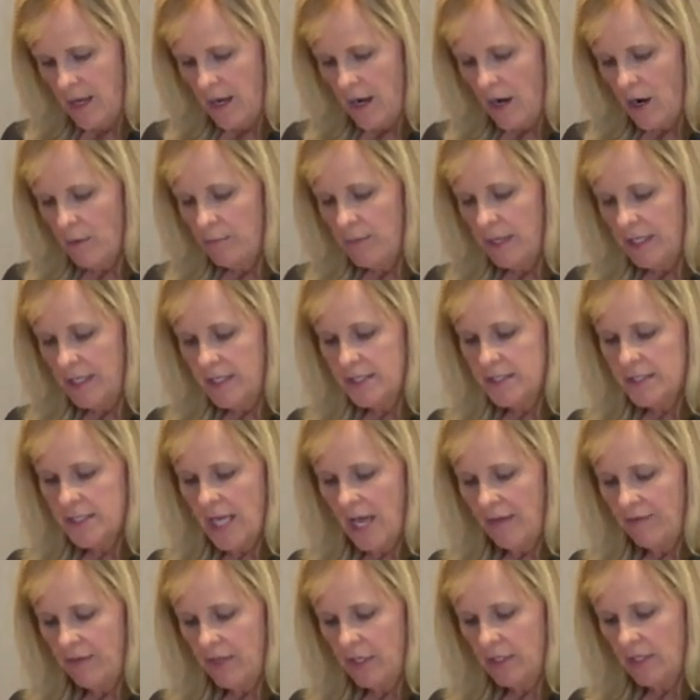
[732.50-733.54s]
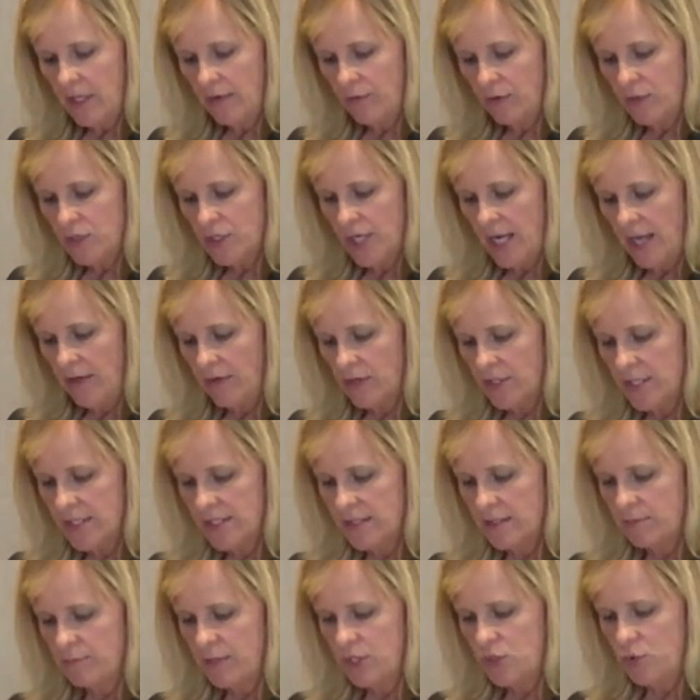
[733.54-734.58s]
Our biggest staffing level
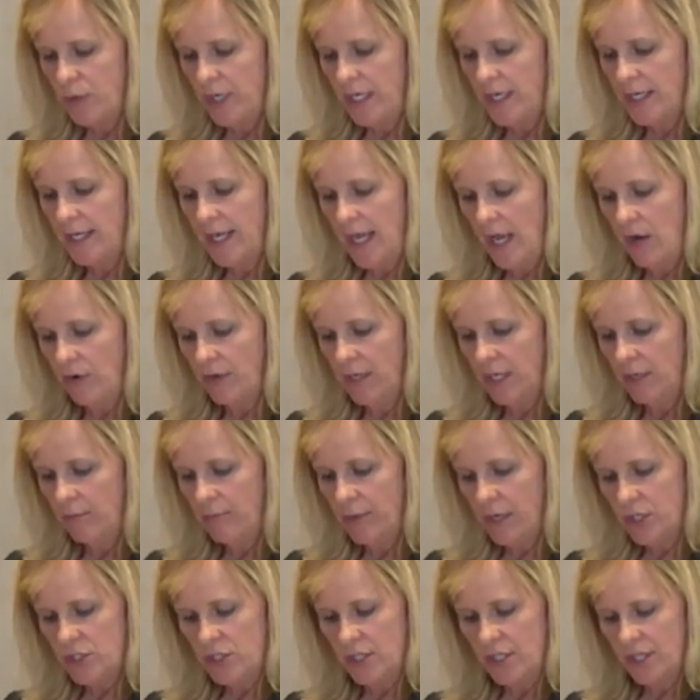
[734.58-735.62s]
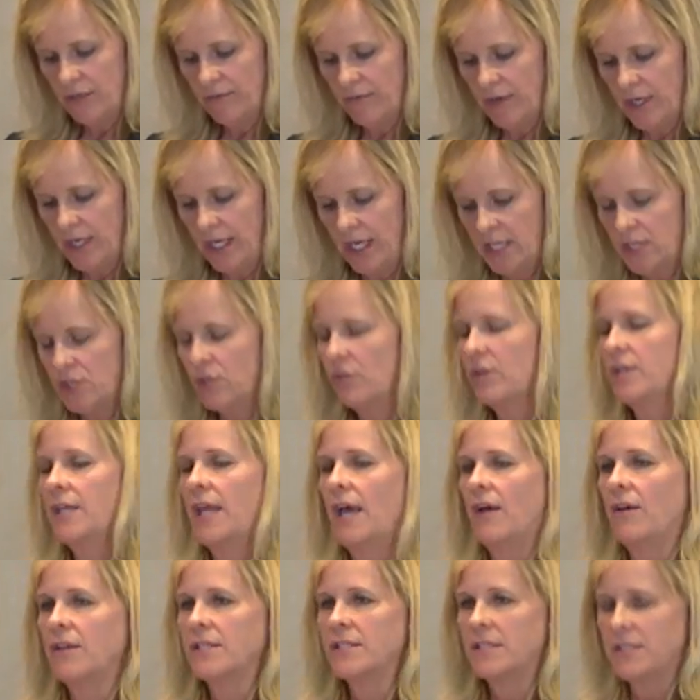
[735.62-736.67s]
challenges between accounting, budget and financial
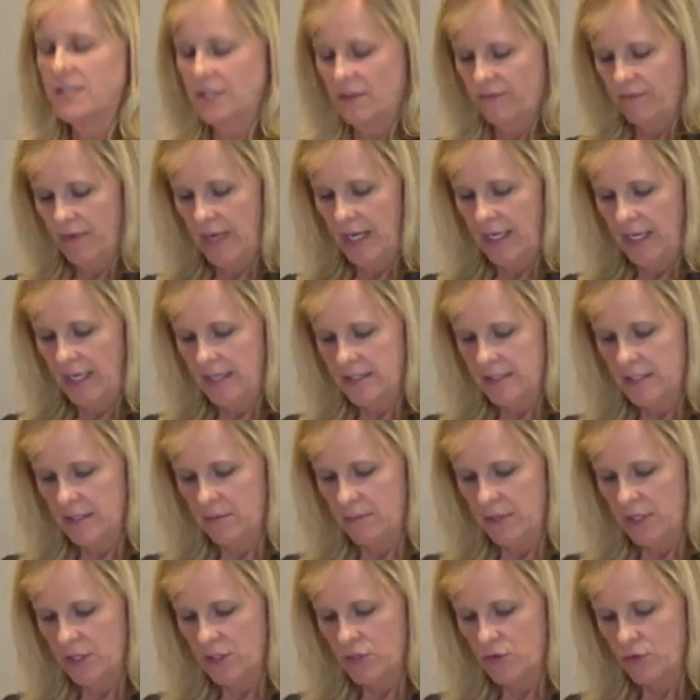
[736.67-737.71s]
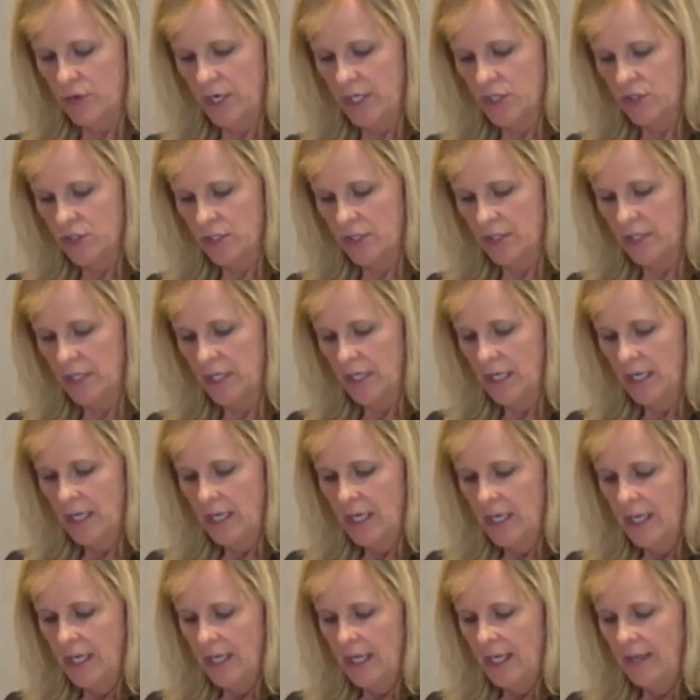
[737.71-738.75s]
analysis, and finance administration.
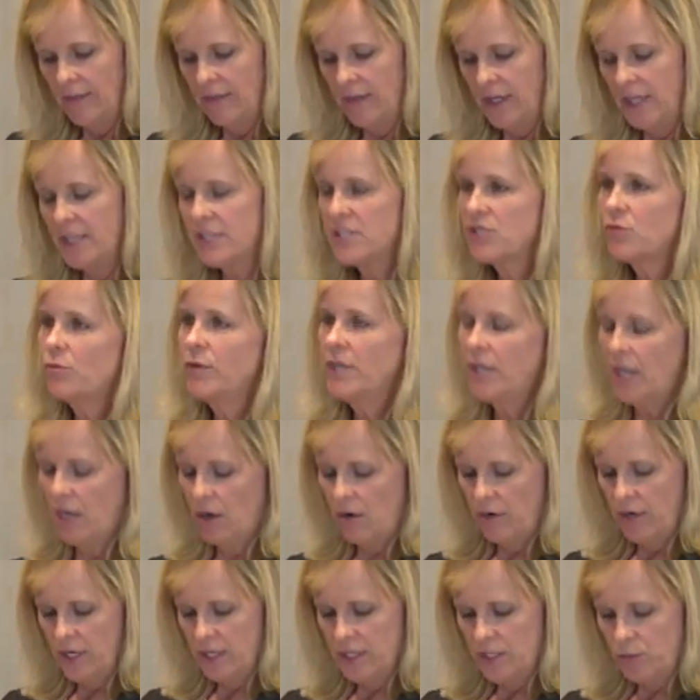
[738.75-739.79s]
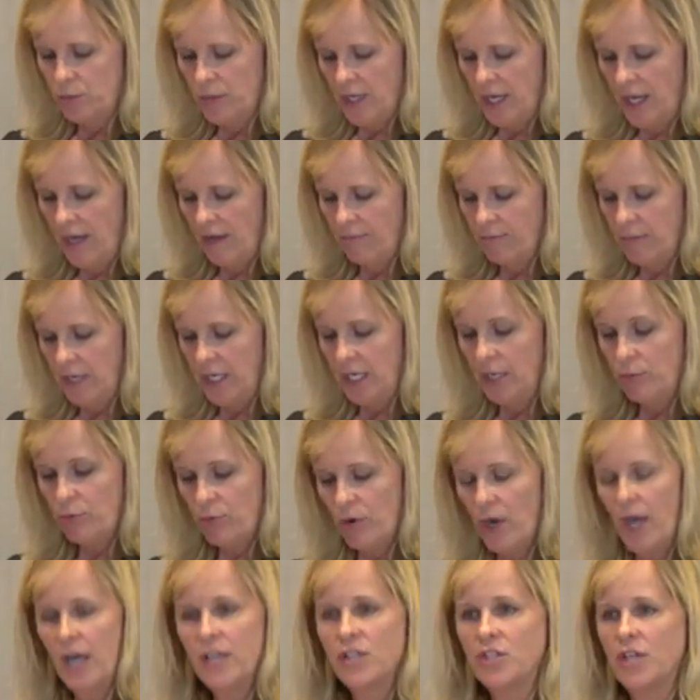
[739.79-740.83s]
In these three areas, we have many
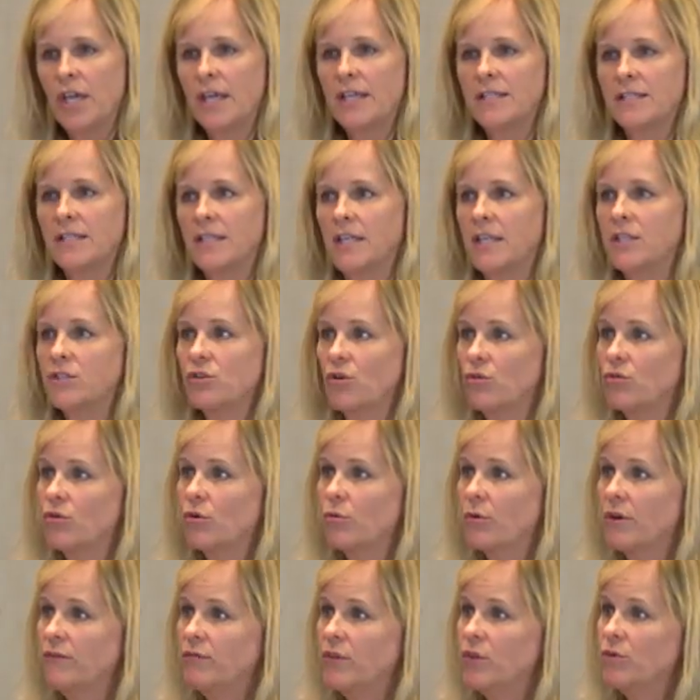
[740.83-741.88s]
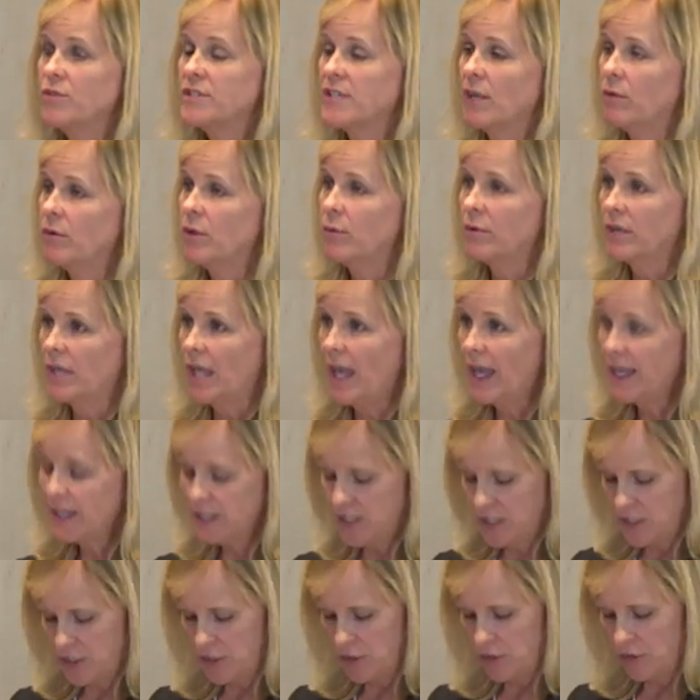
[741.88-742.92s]
projects and internal reviews that we would like
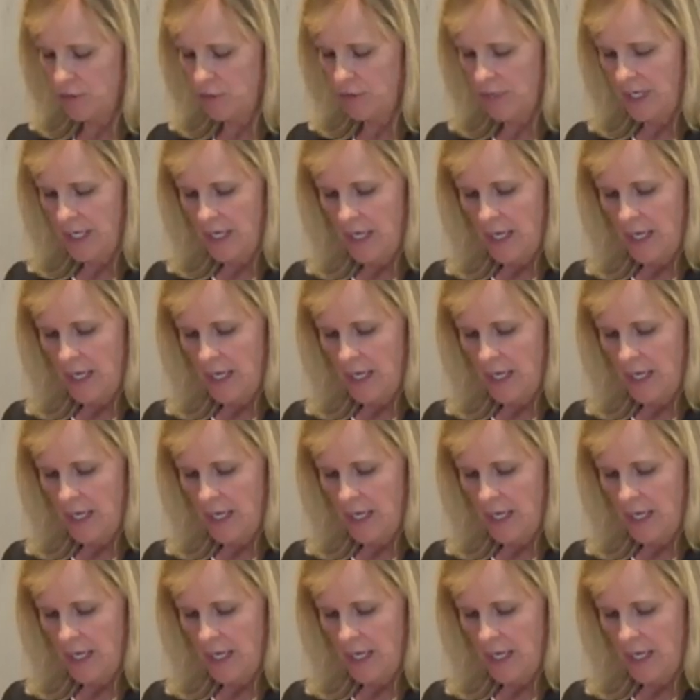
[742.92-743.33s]
to do,